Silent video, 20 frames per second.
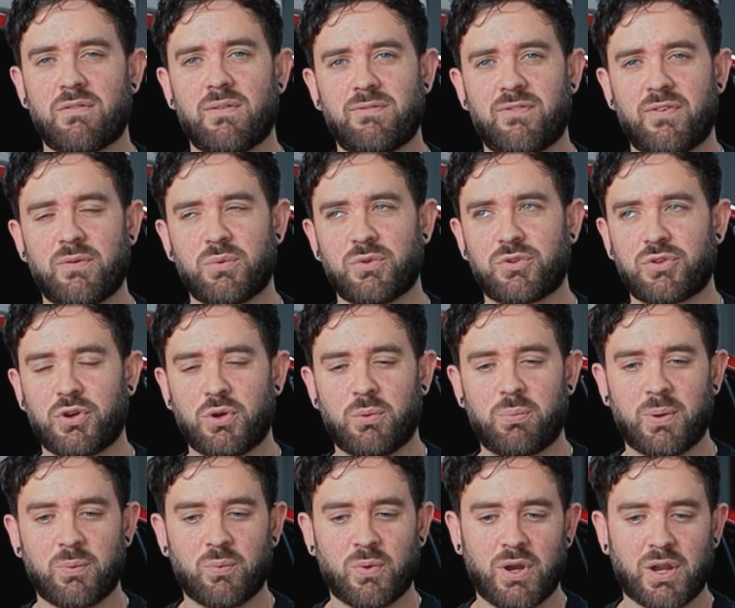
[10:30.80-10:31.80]
everything was all
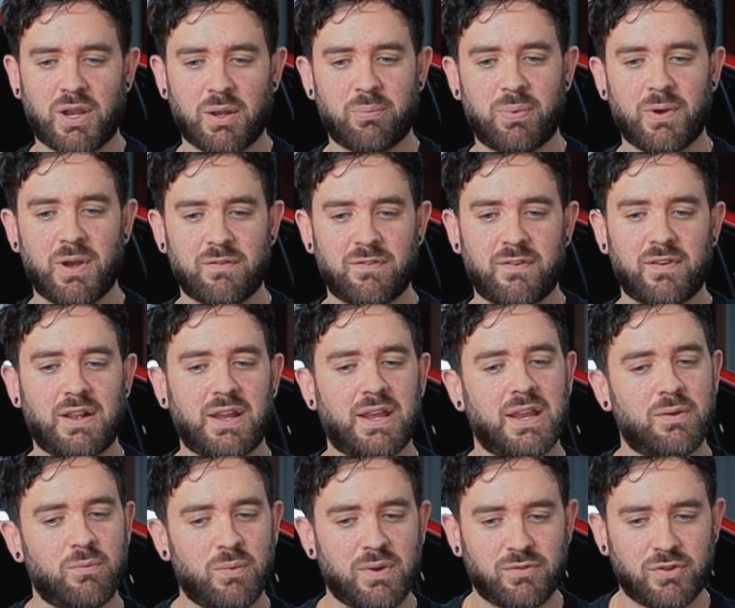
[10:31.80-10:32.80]
working
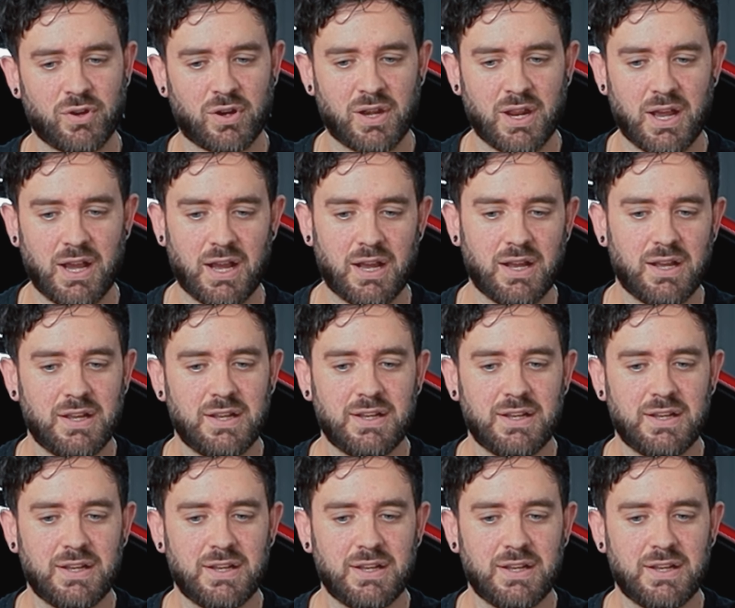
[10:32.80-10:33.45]
perfectly, we've done that.